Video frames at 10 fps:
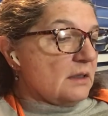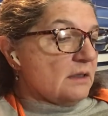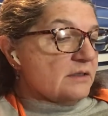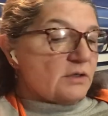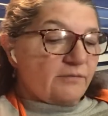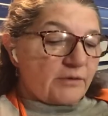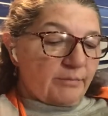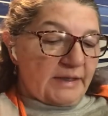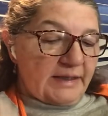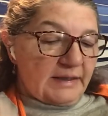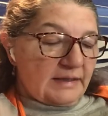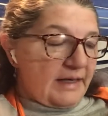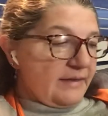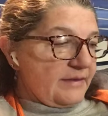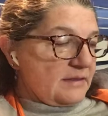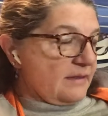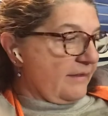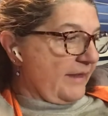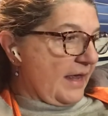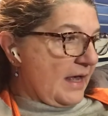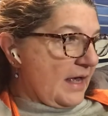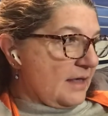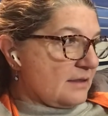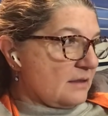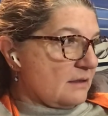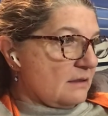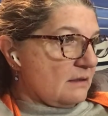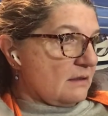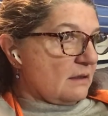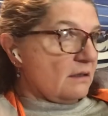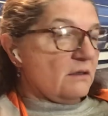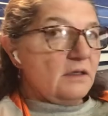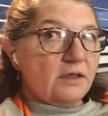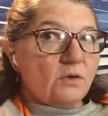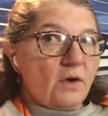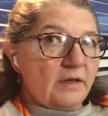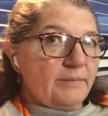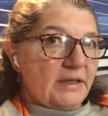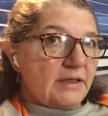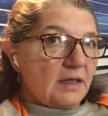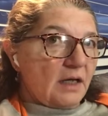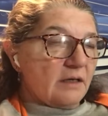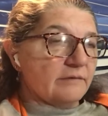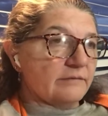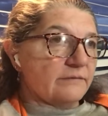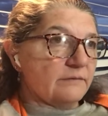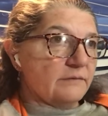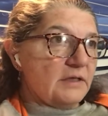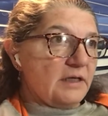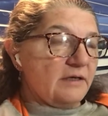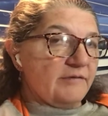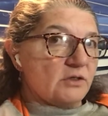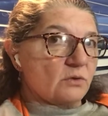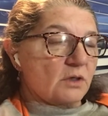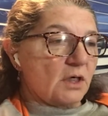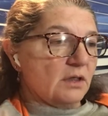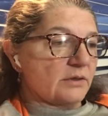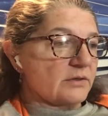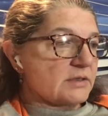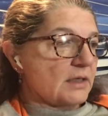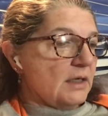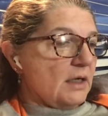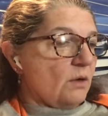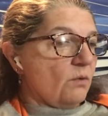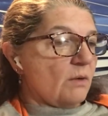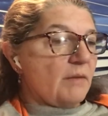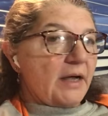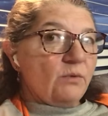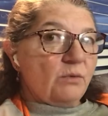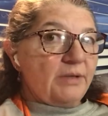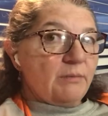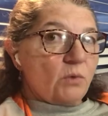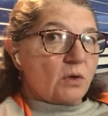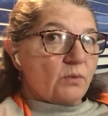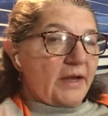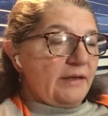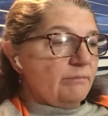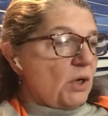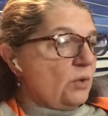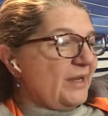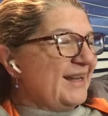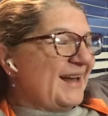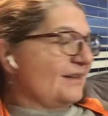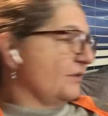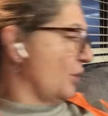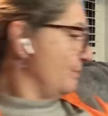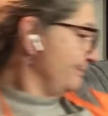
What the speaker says: so for a blanket like that, you need quite a bit of the individual colors, where mine will be more rainbowy. I don't know.